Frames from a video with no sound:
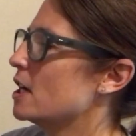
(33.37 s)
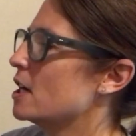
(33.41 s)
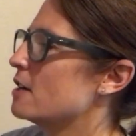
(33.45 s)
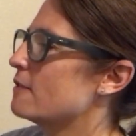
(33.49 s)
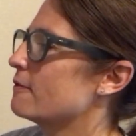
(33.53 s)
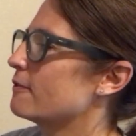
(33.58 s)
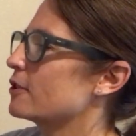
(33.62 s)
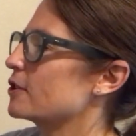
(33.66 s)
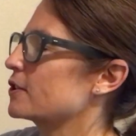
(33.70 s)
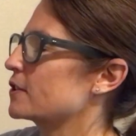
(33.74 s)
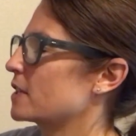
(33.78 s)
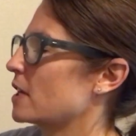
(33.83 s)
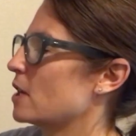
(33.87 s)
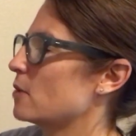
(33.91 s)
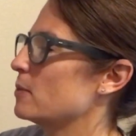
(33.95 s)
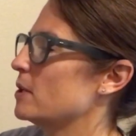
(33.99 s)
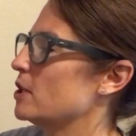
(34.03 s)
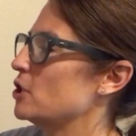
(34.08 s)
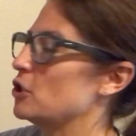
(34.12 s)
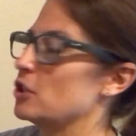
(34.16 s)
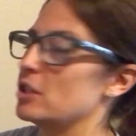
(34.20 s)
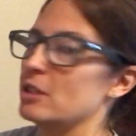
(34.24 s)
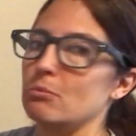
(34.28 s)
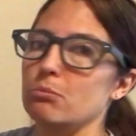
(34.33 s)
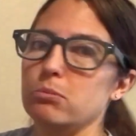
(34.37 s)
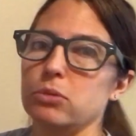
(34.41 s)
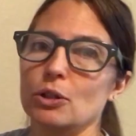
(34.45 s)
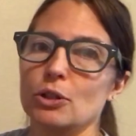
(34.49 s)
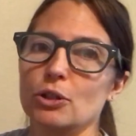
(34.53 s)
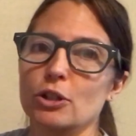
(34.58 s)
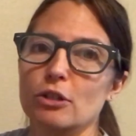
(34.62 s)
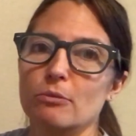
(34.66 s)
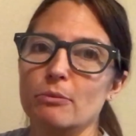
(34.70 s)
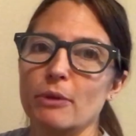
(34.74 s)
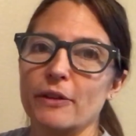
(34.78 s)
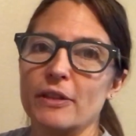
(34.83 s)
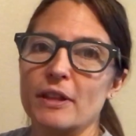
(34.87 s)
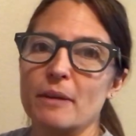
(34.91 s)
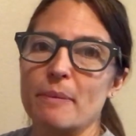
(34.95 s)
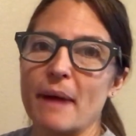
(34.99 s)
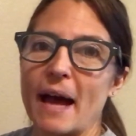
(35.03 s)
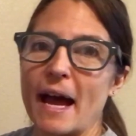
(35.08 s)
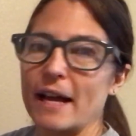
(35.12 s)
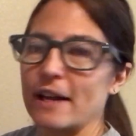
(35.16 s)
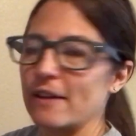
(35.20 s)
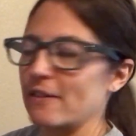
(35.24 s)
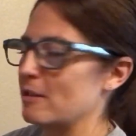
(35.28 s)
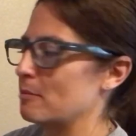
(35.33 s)
First, I'll read you the blurb on the
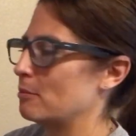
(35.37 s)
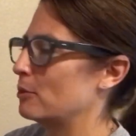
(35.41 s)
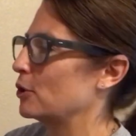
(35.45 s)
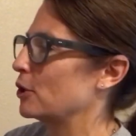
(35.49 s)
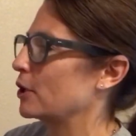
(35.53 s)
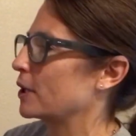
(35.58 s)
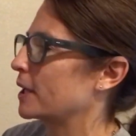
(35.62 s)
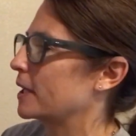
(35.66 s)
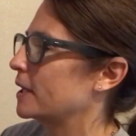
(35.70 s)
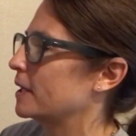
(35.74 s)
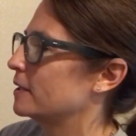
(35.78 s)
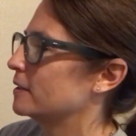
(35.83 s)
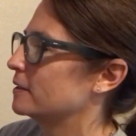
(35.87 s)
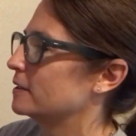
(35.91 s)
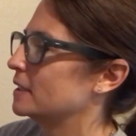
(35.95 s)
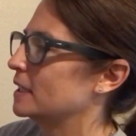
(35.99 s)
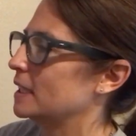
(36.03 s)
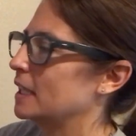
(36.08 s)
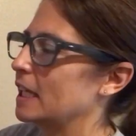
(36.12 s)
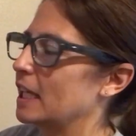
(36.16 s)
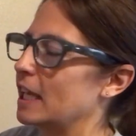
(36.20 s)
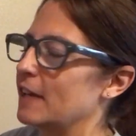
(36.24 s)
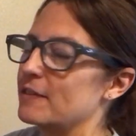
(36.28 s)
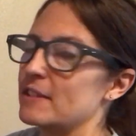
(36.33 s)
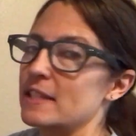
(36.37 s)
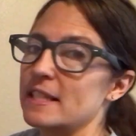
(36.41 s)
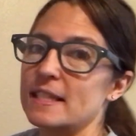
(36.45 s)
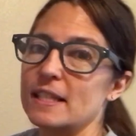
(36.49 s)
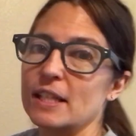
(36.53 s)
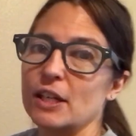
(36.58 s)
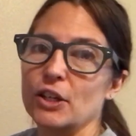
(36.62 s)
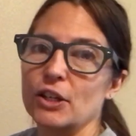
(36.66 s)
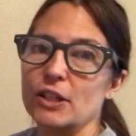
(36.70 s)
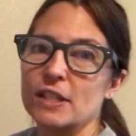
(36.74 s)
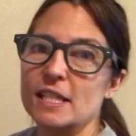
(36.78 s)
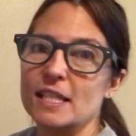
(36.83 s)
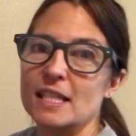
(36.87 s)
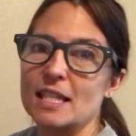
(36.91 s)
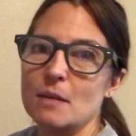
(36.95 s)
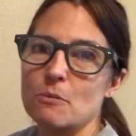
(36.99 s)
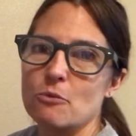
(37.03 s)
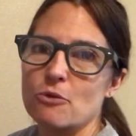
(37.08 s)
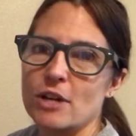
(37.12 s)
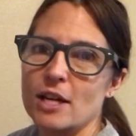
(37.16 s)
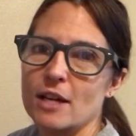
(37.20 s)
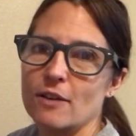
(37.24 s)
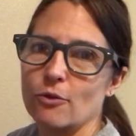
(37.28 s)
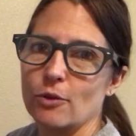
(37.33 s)
back of the book. It gives us a good
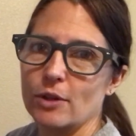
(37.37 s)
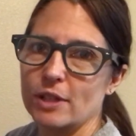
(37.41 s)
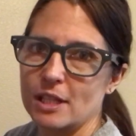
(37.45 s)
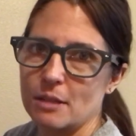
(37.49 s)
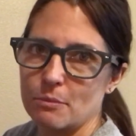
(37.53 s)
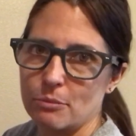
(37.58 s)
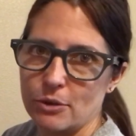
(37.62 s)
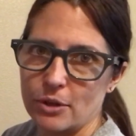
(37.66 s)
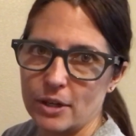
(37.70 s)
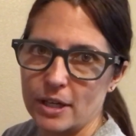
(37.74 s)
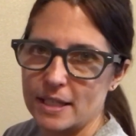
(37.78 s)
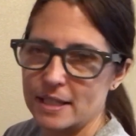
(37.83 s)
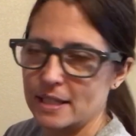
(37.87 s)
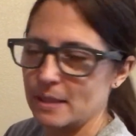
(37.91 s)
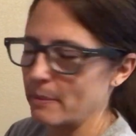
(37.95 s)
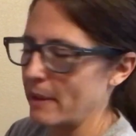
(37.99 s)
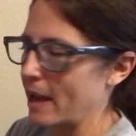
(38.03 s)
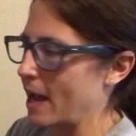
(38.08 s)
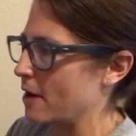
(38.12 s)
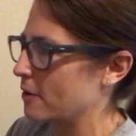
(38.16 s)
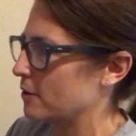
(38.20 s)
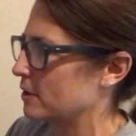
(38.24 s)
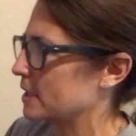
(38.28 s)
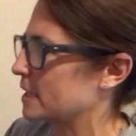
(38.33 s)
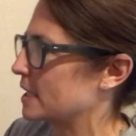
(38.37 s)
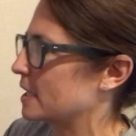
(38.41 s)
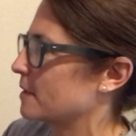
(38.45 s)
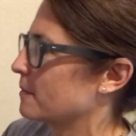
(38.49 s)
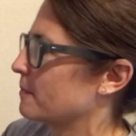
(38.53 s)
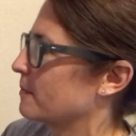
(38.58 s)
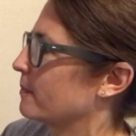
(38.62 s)
summary of what the book is about.